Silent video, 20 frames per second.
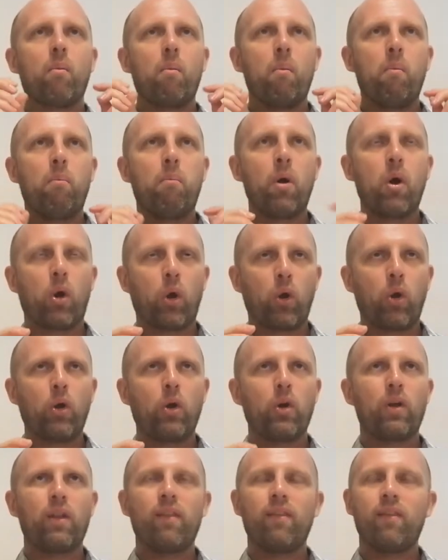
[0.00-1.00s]

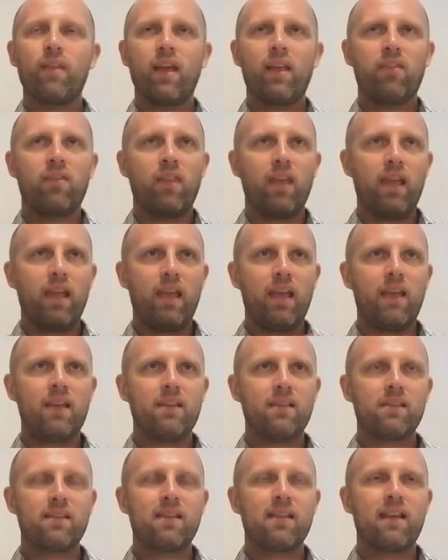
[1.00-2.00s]
book that there
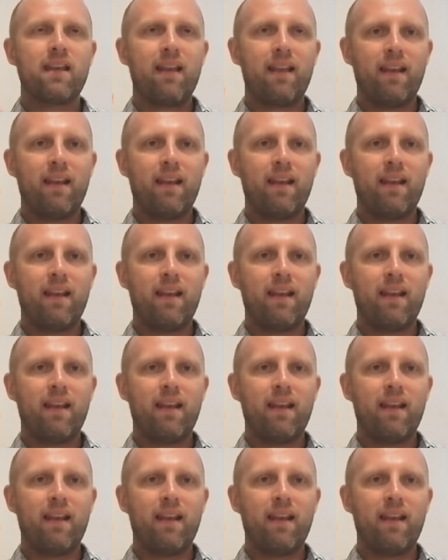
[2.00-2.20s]
is.